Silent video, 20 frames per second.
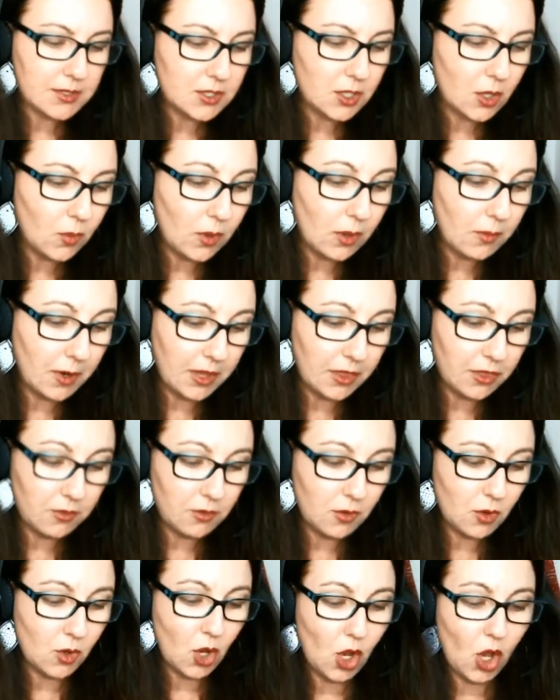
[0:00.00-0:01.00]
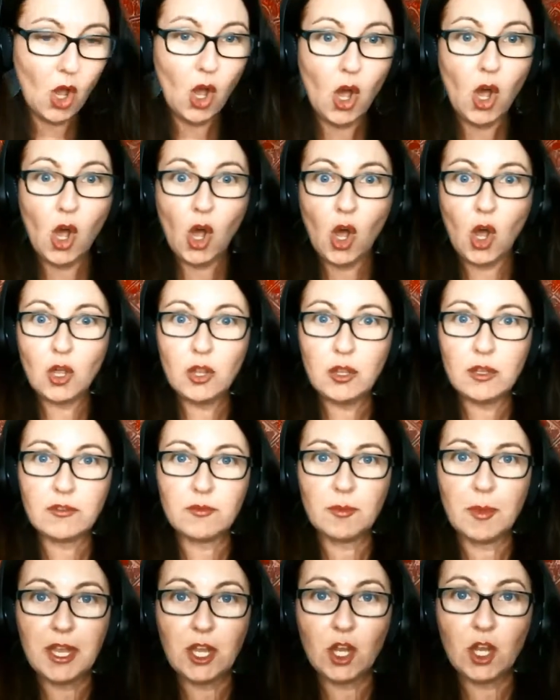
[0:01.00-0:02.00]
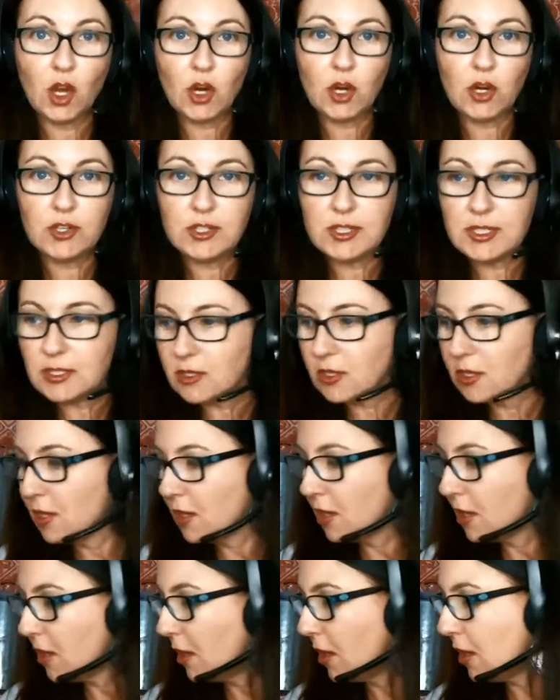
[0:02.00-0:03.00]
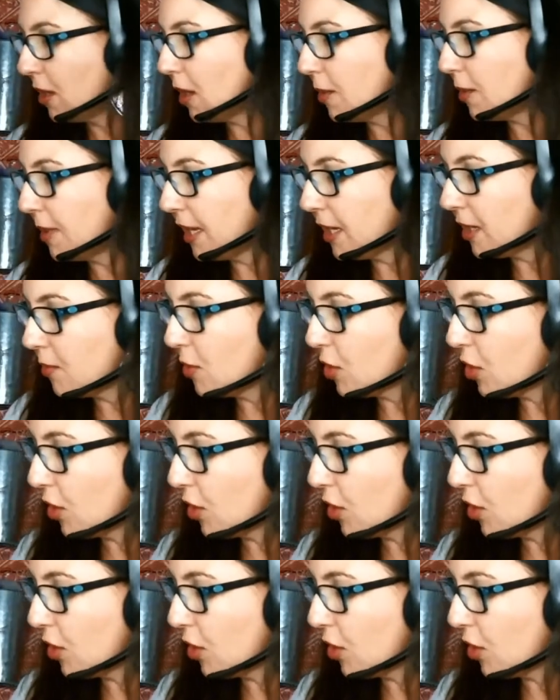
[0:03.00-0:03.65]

So we went through all of my cards, animal